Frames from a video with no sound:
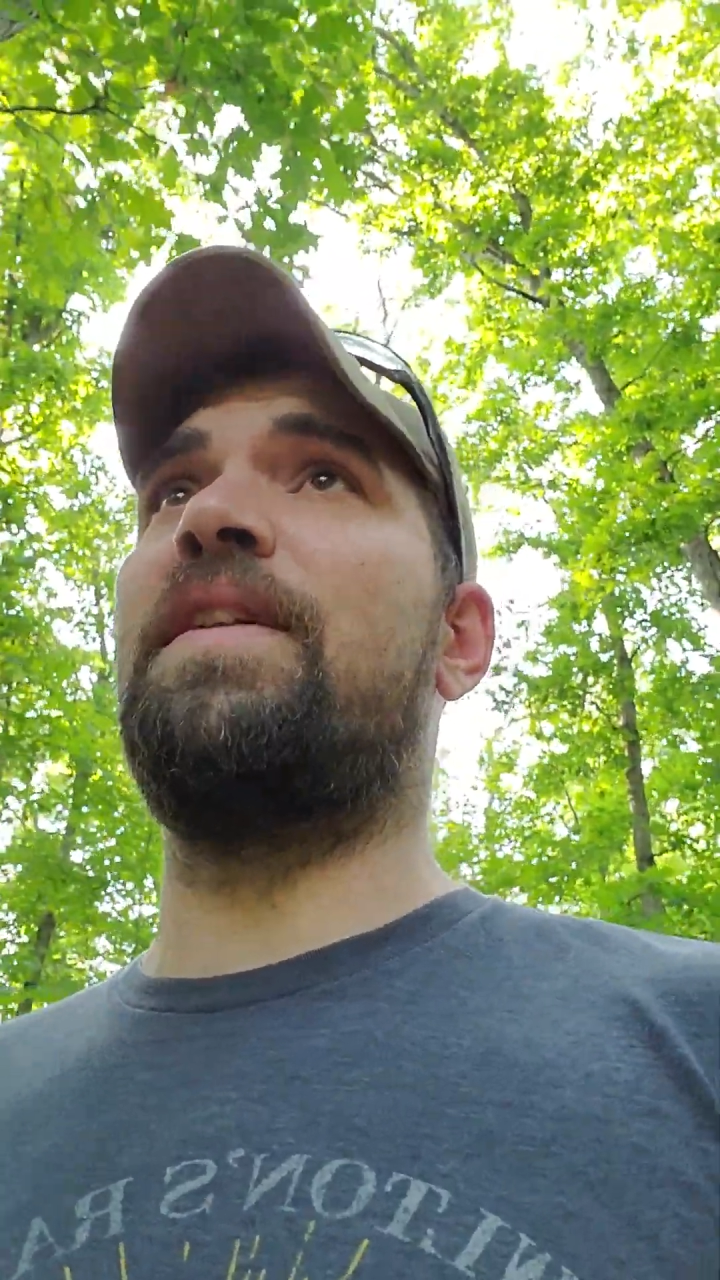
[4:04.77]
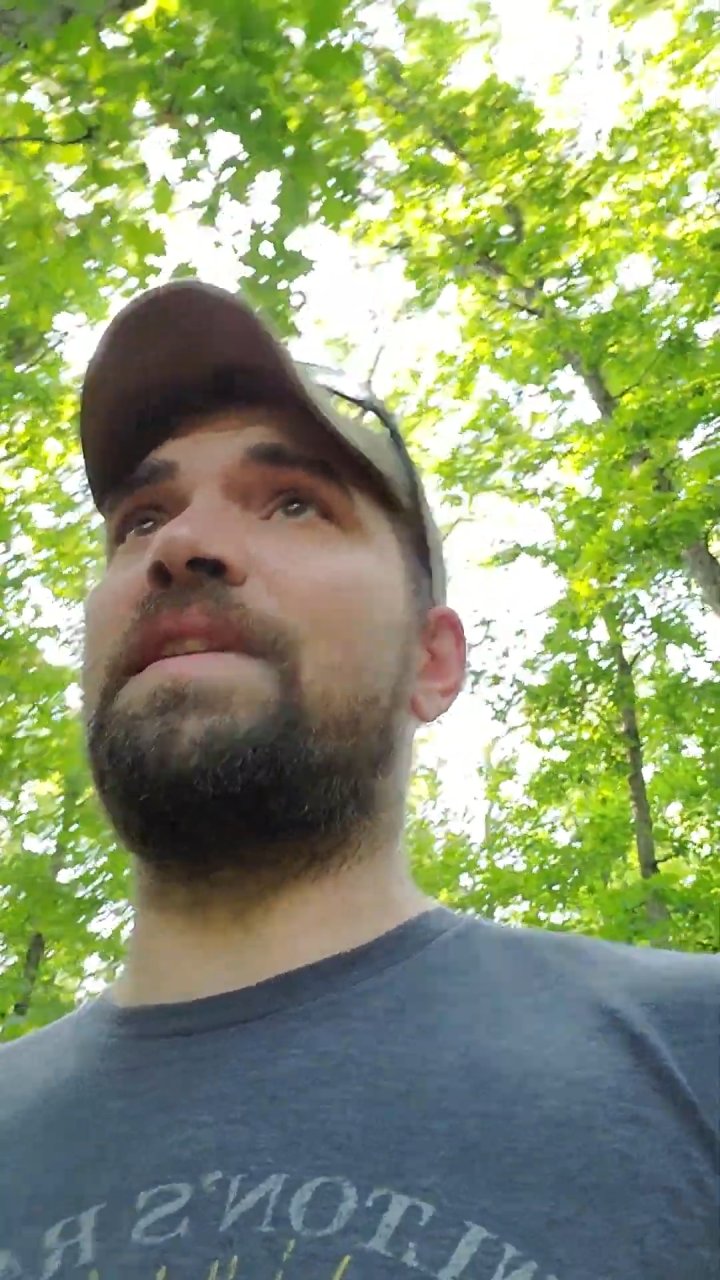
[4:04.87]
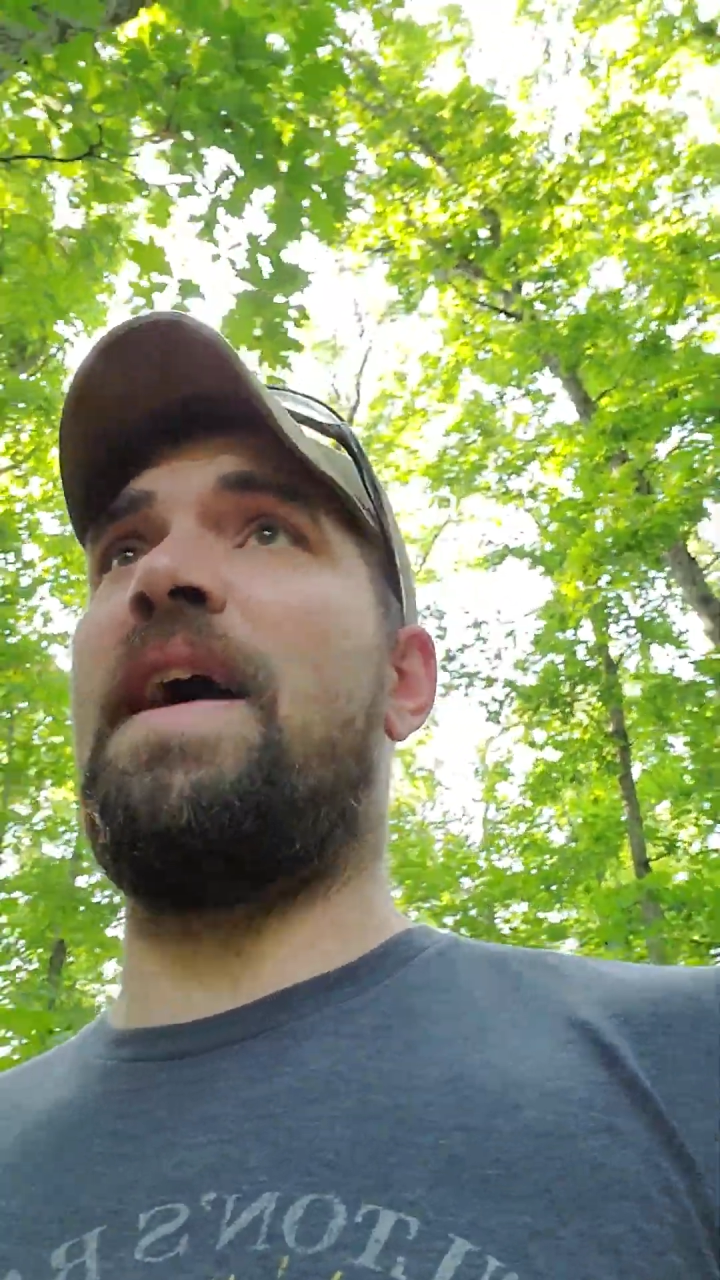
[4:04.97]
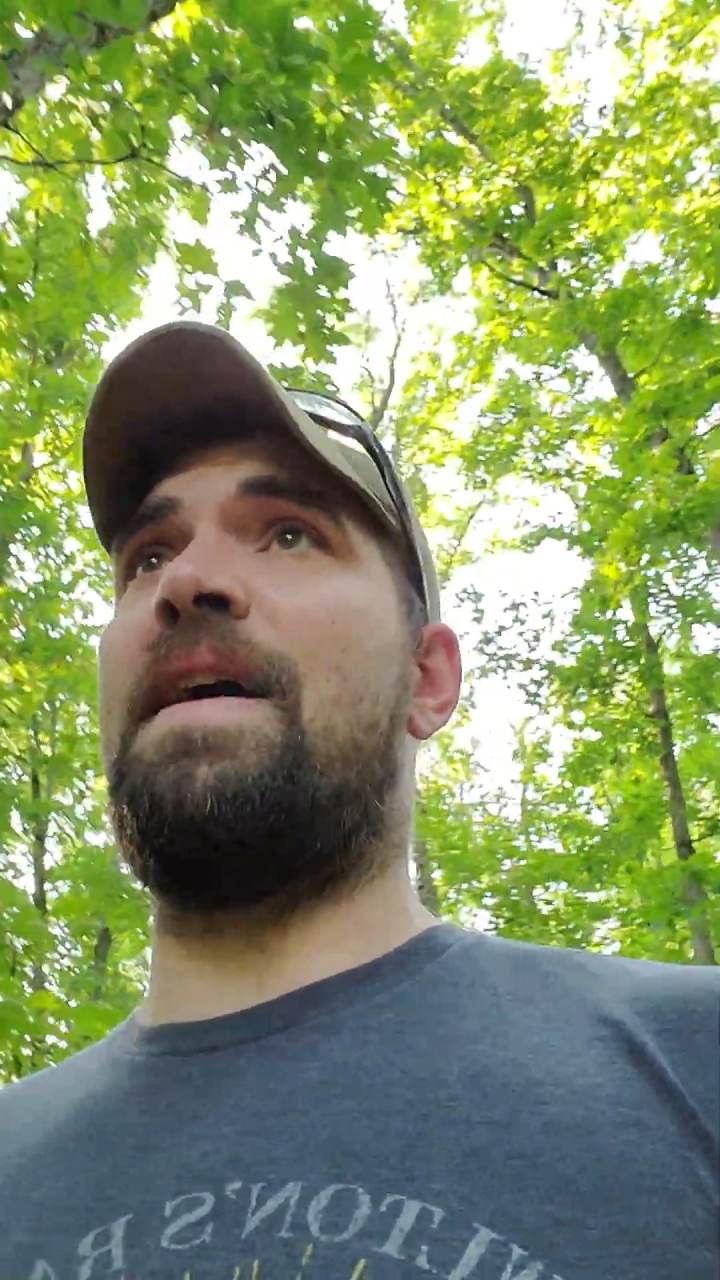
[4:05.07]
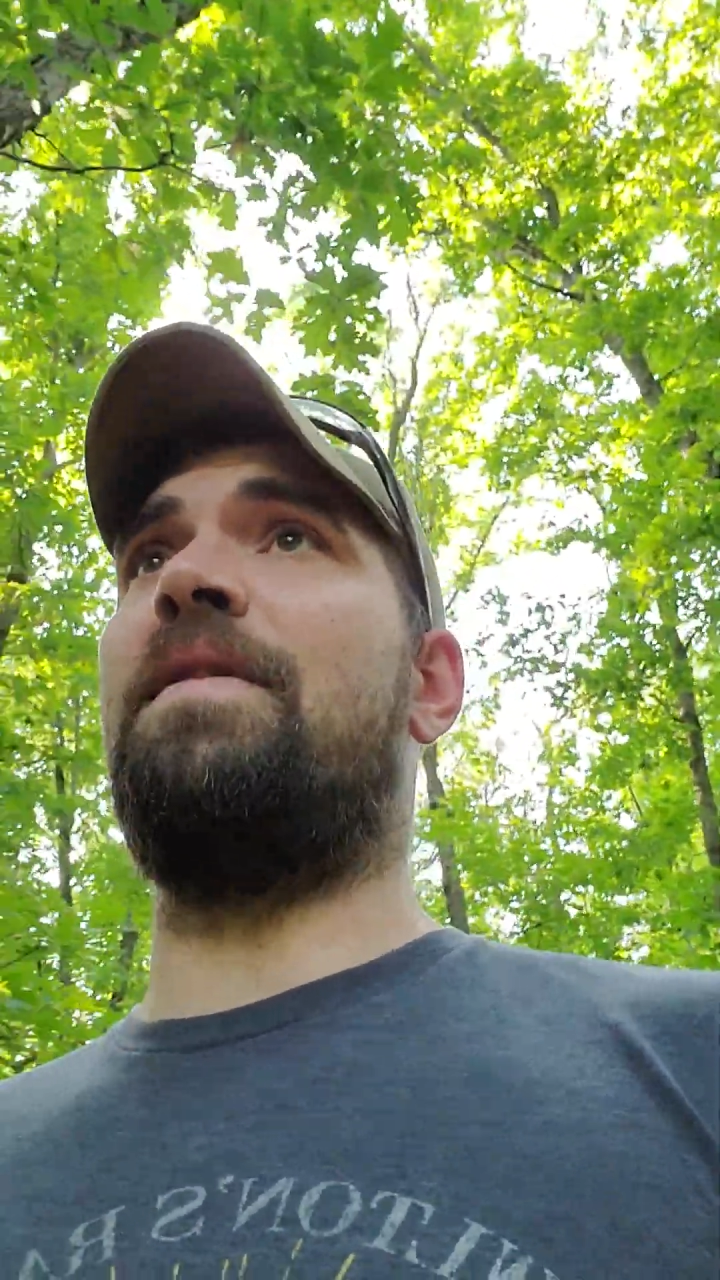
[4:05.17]
and
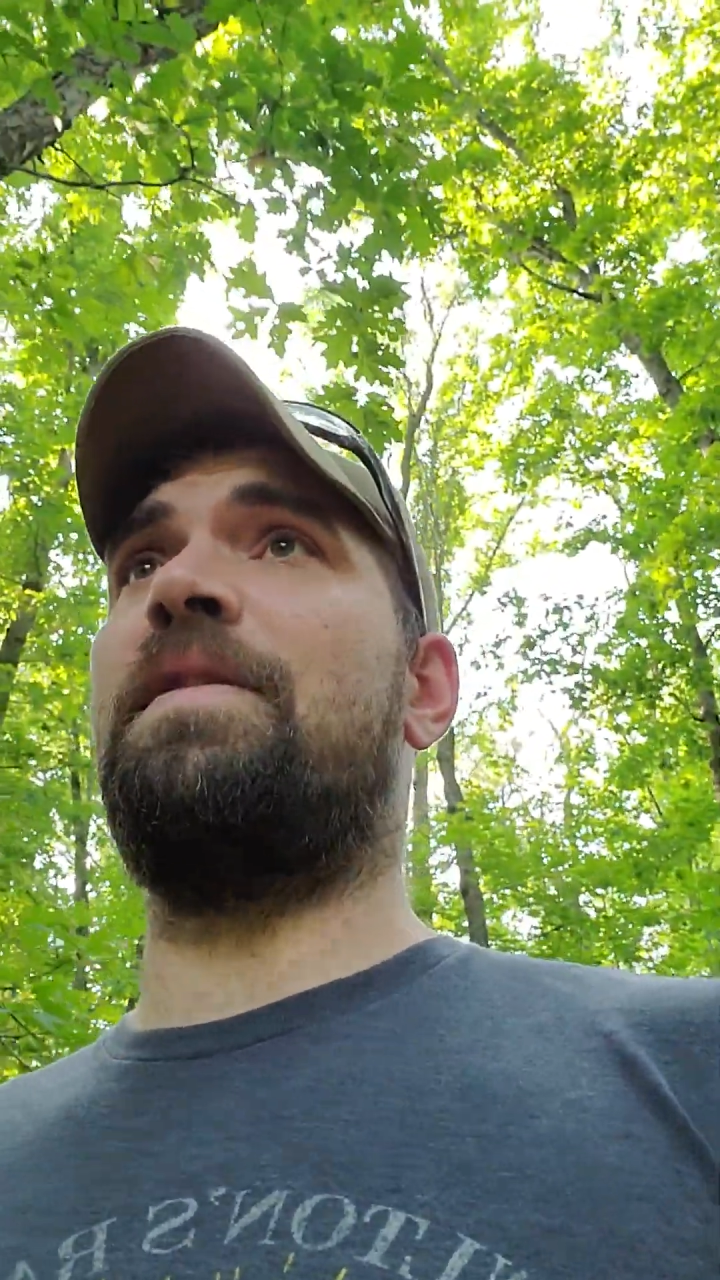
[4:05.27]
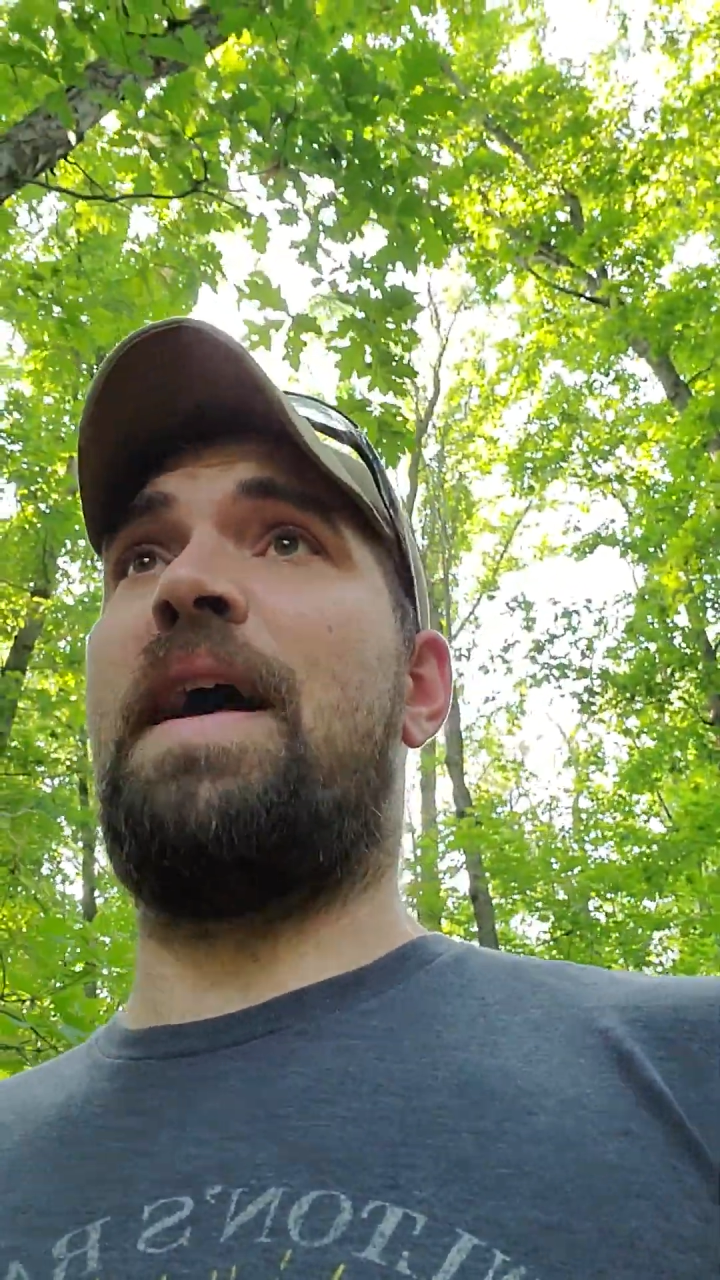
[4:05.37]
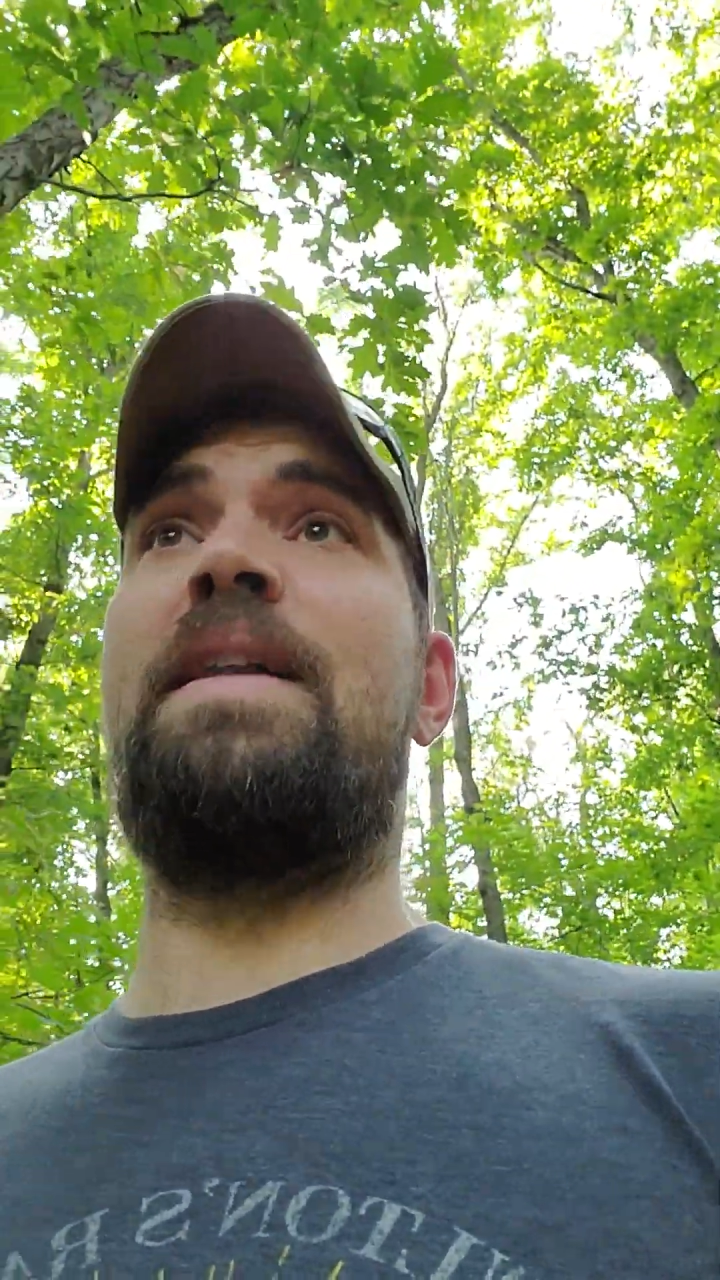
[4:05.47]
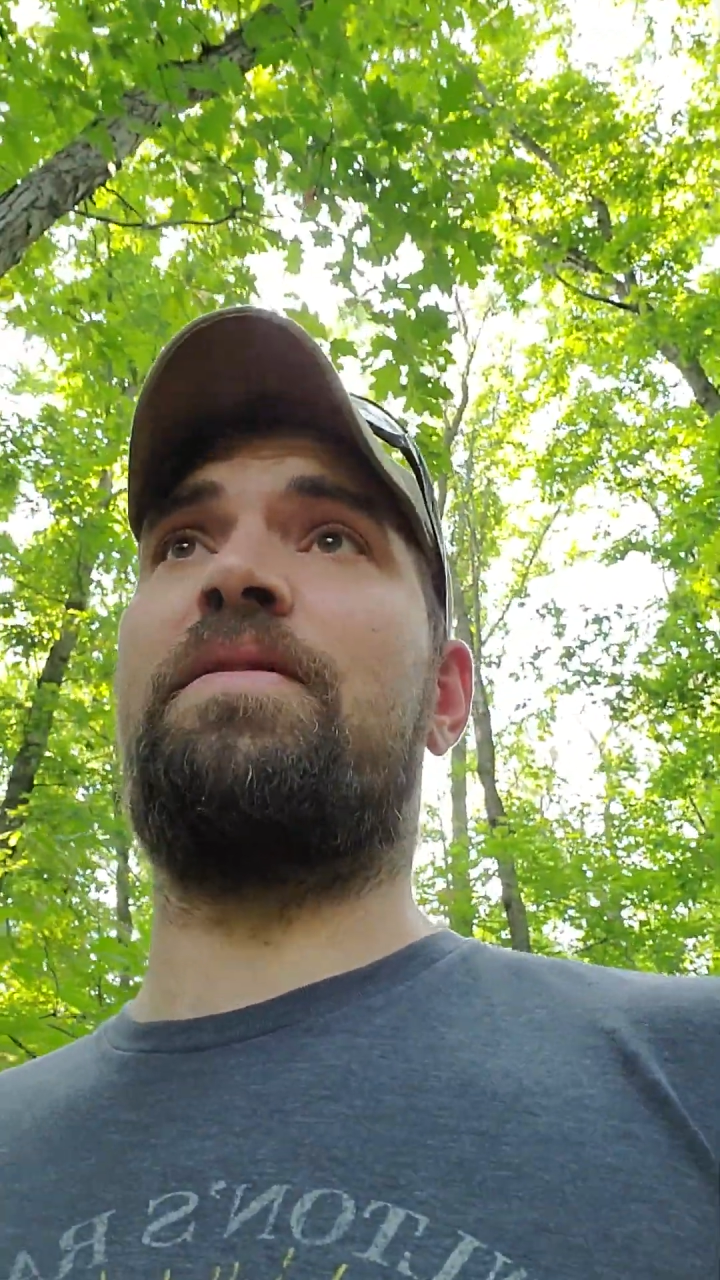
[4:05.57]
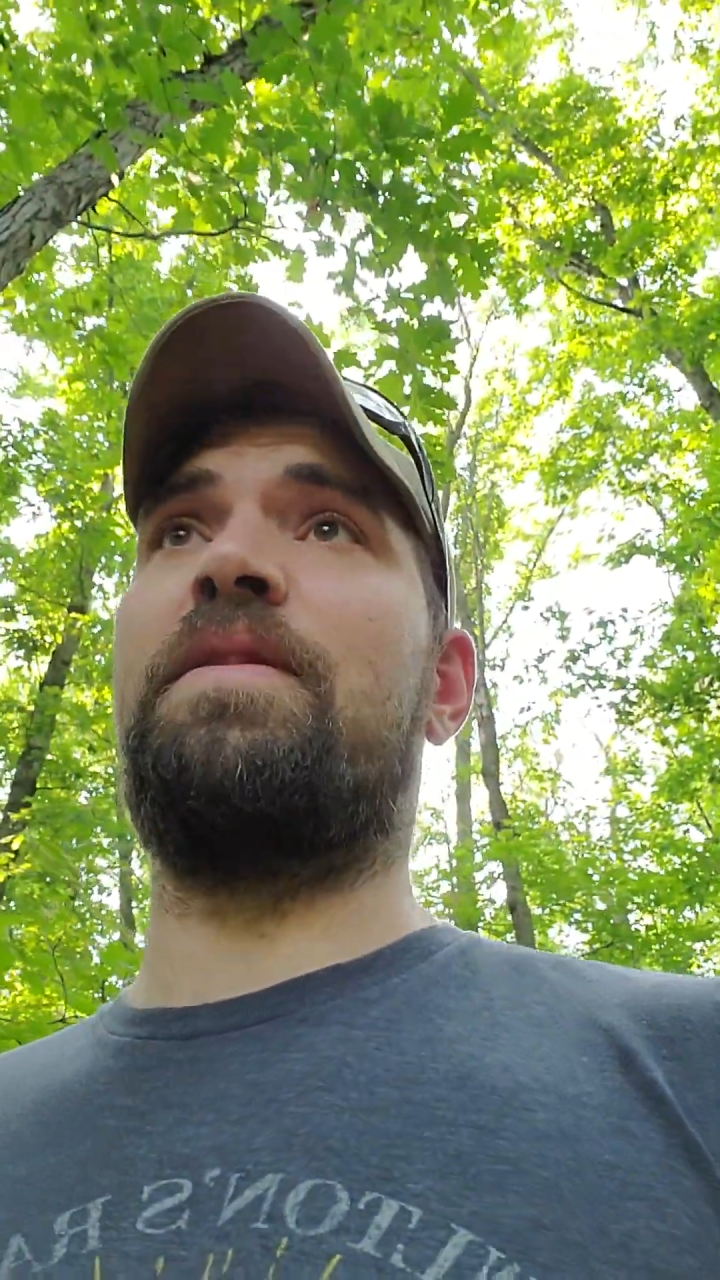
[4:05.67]

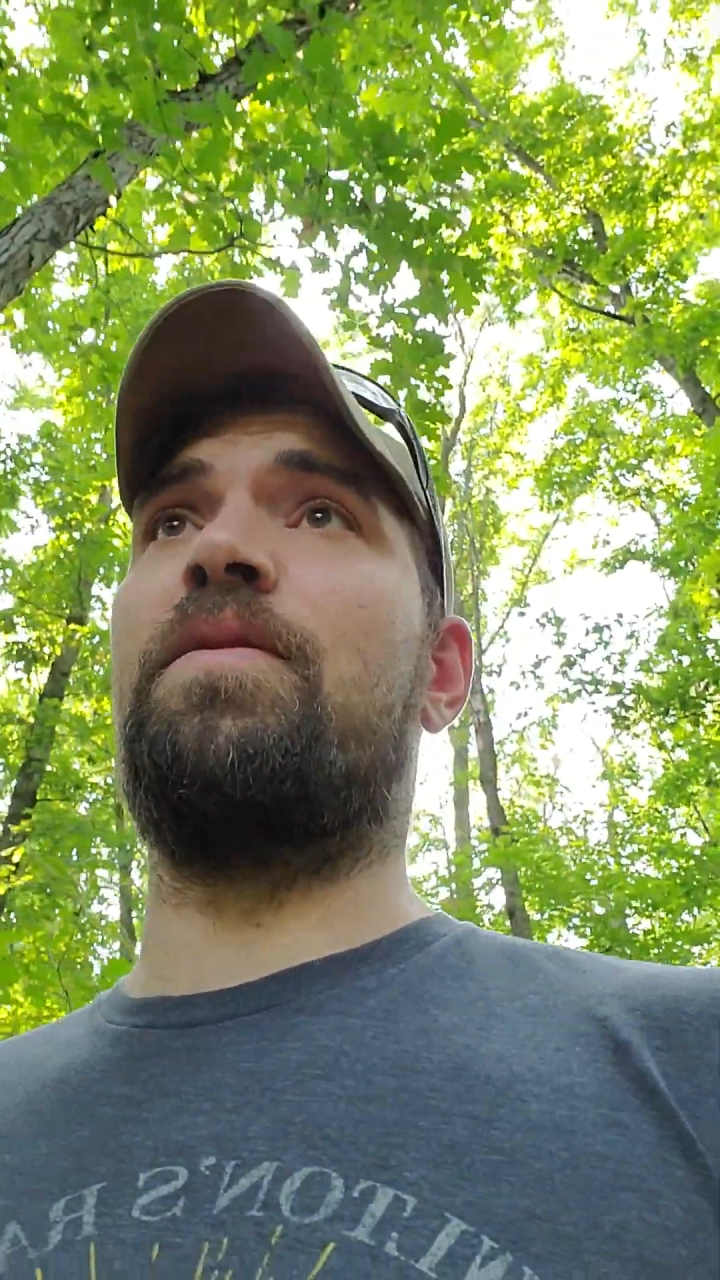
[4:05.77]
tactically